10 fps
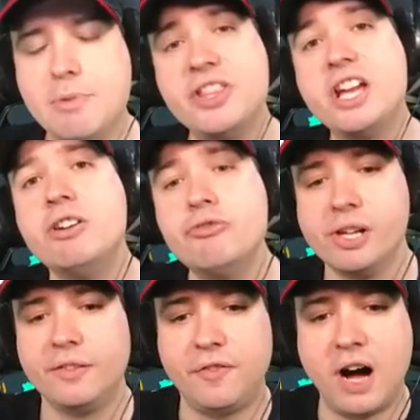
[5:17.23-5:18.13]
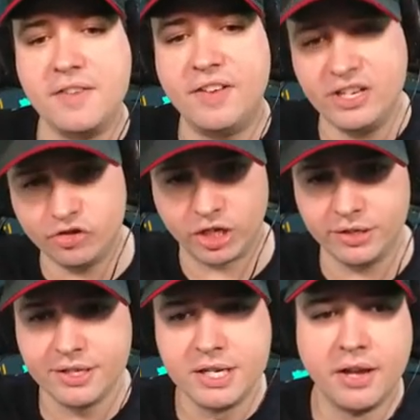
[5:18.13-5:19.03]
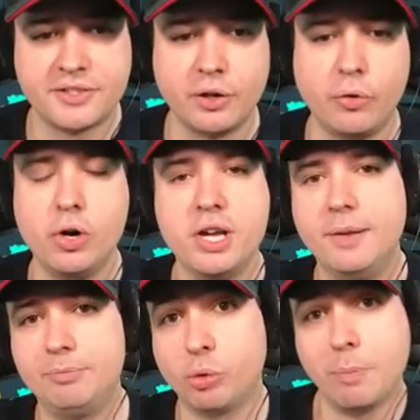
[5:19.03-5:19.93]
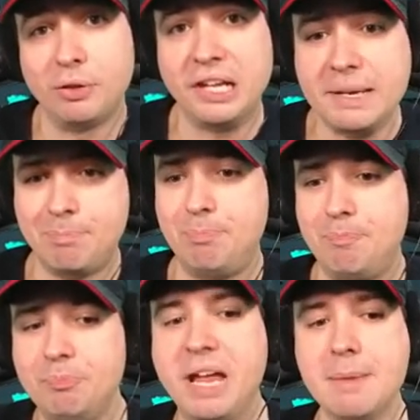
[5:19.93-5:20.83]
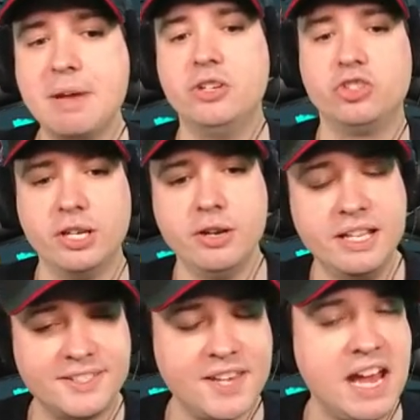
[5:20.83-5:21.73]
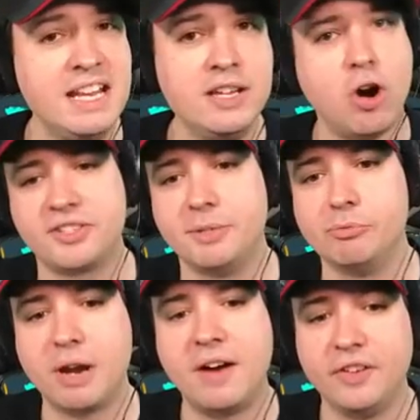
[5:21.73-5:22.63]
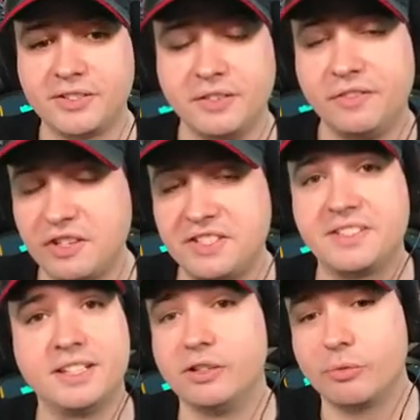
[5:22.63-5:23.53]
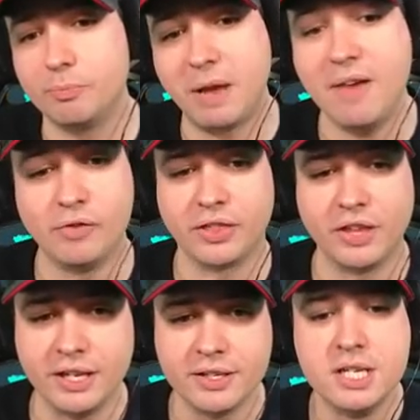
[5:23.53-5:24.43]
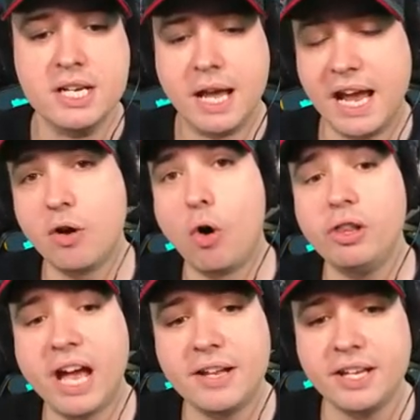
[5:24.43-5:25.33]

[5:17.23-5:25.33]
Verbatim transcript: on the Unreal 5 engine. So, AAA game engine, insanely awesome graphics and physics and everything, and all that